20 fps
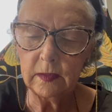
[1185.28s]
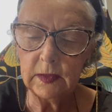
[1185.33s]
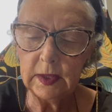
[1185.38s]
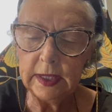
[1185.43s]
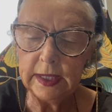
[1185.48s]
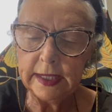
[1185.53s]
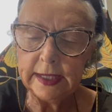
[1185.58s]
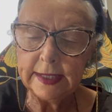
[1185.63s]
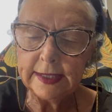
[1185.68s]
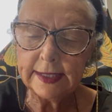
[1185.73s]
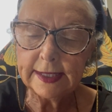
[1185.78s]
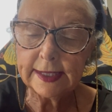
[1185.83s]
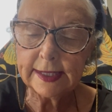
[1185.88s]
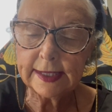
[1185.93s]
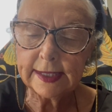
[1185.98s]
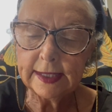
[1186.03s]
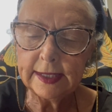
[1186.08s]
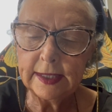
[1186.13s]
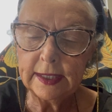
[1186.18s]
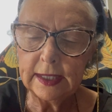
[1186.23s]

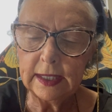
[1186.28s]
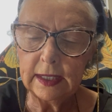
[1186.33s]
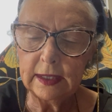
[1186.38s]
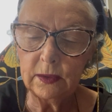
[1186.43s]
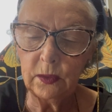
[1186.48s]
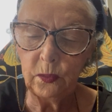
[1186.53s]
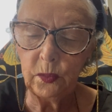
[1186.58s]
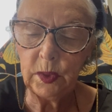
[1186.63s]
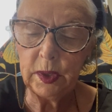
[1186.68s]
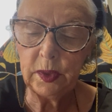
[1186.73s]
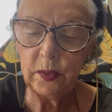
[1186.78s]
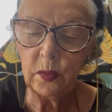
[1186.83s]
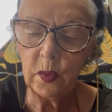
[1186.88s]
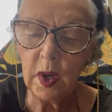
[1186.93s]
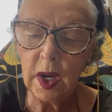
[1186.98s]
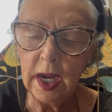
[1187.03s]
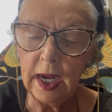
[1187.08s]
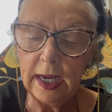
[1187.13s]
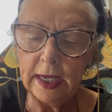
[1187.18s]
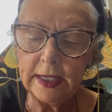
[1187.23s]
Instant
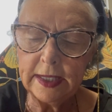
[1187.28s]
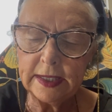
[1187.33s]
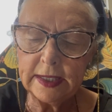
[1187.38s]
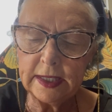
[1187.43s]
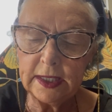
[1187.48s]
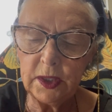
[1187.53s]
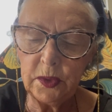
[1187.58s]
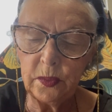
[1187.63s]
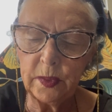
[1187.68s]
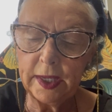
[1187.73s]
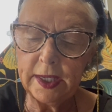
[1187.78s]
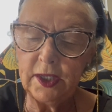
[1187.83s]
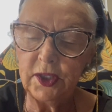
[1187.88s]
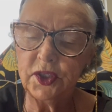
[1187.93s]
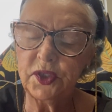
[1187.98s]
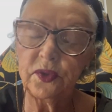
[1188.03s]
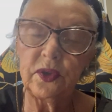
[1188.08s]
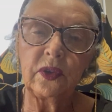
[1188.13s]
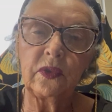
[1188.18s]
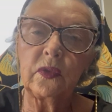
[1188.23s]
Rewind
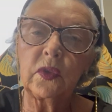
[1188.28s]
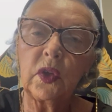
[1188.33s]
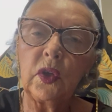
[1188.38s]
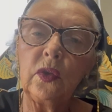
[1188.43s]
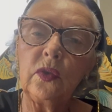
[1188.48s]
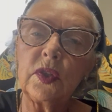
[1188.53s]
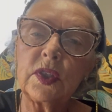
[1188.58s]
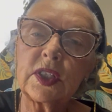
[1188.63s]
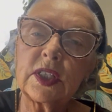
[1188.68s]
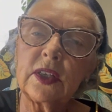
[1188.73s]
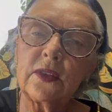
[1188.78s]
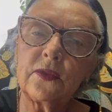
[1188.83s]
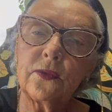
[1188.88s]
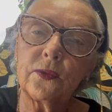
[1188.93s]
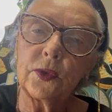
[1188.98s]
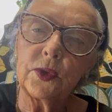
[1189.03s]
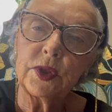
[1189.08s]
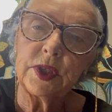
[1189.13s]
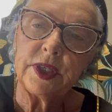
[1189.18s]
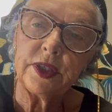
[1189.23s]
Eraser. Used it
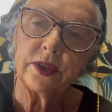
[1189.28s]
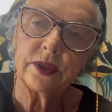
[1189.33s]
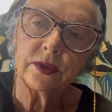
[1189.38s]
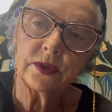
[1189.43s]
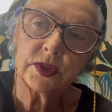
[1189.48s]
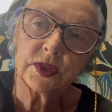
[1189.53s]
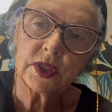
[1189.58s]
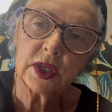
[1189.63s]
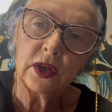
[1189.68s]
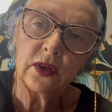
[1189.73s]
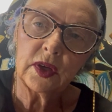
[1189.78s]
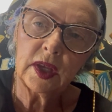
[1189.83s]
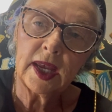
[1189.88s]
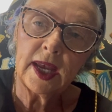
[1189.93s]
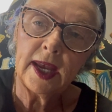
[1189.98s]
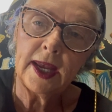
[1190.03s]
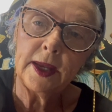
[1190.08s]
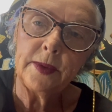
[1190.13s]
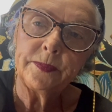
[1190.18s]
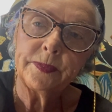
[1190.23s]
for years,
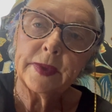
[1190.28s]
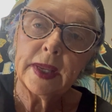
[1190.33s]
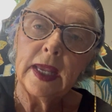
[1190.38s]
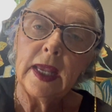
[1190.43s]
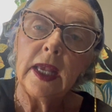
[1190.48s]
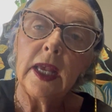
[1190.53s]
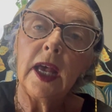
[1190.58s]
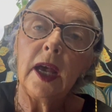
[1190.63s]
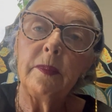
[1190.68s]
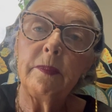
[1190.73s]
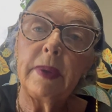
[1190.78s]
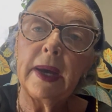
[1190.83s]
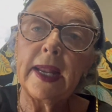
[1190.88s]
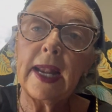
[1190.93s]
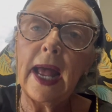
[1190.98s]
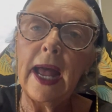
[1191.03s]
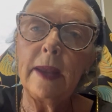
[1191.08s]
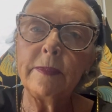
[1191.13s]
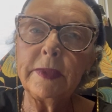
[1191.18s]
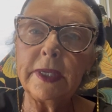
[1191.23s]
okay? But
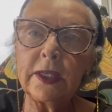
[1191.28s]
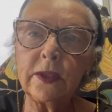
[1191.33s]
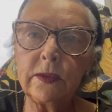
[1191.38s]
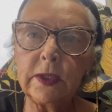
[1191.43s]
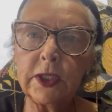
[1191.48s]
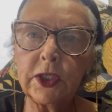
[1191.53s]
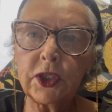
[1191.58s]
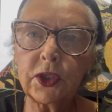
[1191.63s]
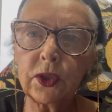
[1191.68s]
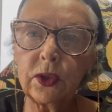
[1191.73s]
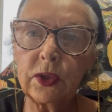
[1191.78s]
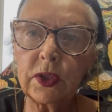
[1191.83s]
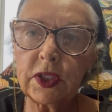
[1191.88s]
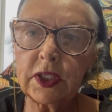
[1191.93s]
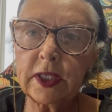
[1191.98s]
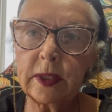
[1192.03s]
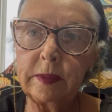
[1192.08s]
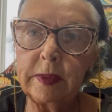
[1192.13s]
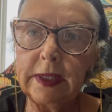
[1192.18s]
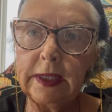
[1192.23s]
I'm going to insert
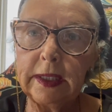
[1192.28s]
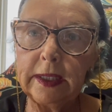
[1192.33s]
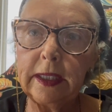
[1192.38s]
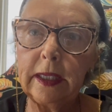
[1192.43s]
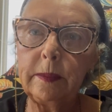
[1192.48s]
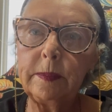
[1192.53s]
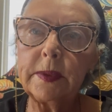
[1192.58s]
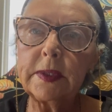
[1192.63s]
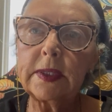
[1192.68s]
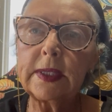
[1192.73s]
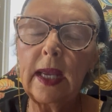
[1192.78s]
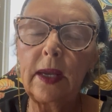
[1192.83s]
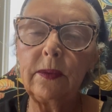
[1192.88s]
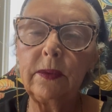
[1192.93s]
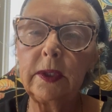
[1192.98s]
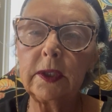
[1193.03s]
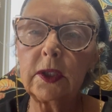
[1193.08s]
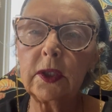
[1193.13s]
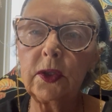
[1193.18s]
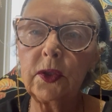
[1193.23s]
some clips. I
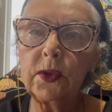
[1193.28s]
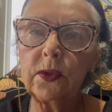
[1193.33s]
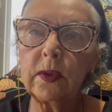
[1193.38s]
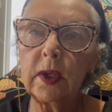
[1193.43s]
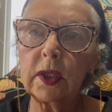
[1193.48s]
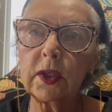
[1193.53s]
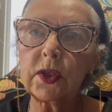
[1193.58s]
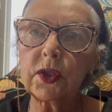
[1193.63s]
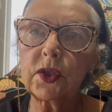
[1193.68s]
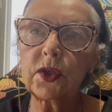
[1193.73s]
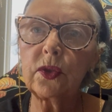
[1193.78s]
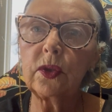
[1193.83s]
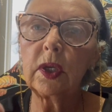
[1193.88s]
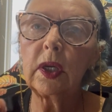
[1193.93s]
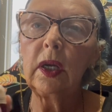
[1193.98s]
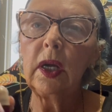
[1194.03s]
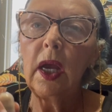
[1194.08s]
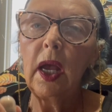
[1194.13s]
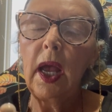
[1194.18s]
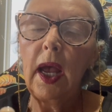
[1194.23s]
went to the drugstore.
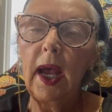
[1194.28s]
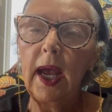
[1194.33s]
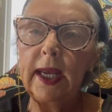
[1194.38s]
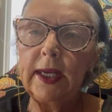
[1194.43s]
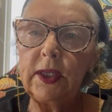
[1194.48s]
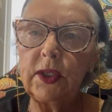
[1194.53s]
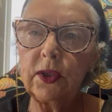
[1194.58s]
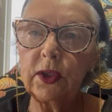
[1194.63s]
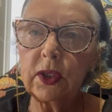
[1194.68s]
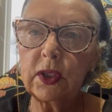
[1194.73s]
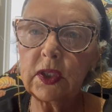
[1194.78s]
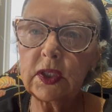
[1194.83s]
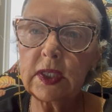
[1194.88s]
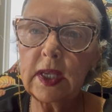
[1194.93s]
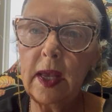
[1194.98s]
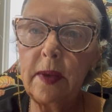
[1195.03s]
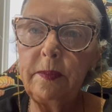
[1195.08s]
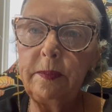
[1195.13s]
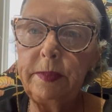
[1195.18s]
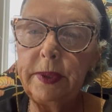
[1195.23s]
I took
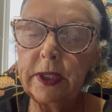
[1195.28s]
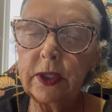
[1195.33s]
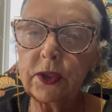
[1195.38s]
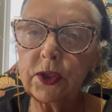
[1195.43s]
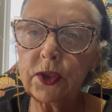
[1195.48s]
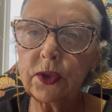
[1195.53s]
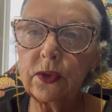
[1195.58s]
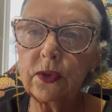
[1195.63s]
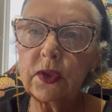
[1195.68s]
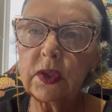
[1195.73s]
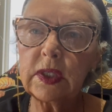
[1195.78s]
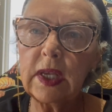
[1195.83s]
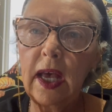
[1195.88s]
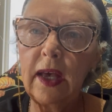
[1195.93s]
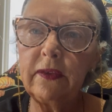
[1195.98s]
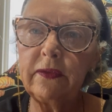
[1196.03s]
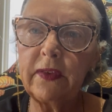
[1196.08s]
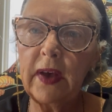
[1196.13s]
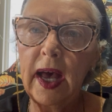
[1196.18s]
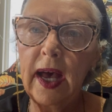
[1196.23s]
some pictures
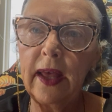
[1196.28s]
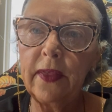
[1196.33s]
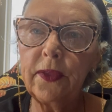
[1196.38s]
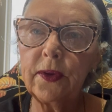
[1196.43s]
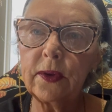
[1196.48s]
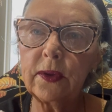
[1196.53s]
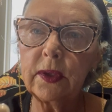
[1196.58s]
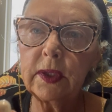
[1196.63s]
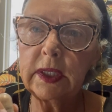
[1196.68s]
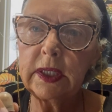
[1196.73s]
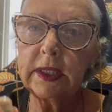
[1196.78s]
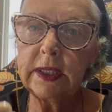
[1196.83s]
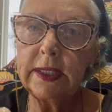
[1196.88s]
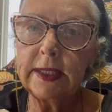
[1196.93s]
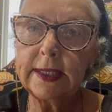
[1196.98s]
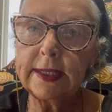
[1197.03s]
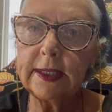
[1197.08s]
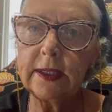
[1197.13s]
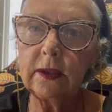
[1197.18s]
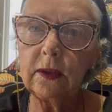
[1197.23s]
of other
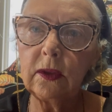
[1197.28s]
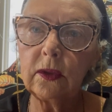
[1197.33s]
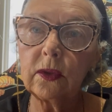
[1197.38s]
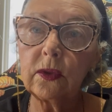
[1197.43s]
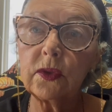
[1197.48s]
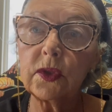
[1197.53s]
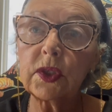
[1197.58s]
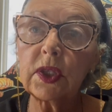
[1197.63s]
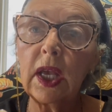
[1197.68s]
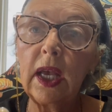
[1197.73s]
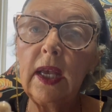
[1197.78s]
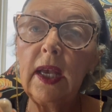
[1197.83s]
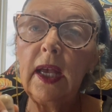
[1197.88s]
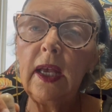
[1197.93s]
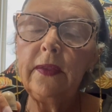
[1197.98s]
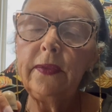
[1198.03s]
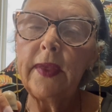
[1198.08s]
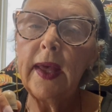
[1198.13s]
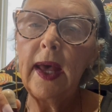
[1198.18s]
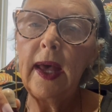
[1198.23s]
concealers
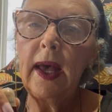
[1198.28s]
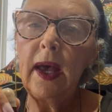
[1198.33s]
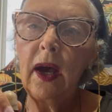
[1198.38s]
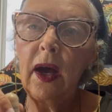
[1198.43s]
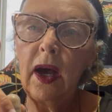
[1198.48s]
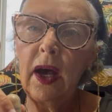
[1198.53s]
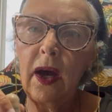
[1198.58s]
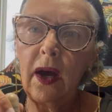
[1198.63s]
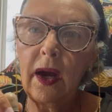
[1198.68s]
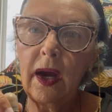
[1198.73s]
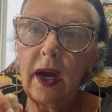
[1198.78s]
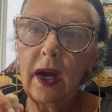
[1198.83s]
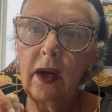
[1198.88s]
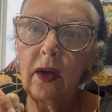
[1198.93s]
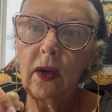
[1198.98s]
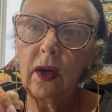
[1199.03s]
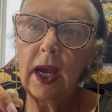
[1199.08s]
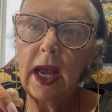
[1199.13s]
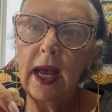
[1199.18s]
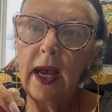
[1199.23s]
that are
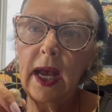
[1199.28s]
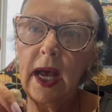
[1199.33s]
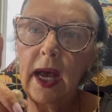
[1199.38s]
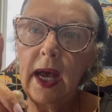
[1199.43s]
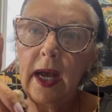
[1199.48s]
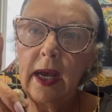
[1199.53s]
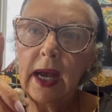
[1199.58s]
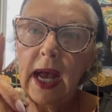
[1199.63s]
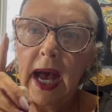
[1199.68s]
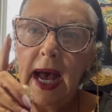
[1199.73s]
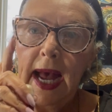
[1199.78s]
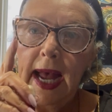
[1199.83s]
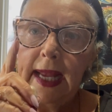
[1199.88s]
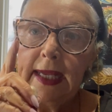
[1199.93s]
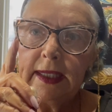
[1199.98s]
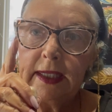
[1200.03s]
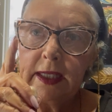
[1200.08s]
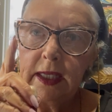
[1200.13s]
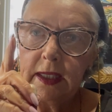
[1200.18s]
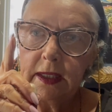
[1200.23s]

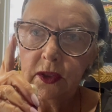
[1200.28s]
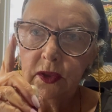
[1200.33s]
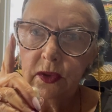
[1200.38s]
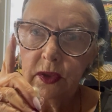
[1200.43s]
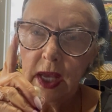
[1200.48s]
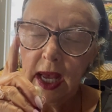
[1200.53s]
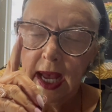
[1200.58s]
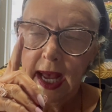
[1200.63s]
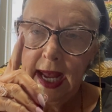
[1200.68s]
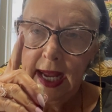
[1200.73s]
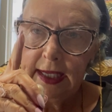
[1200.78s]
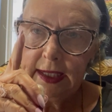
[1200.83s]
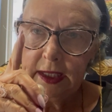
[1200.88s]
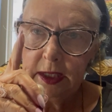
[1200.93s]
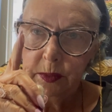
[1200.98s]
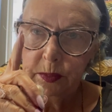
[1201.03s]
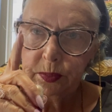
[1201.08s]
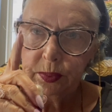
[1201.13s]
eyelid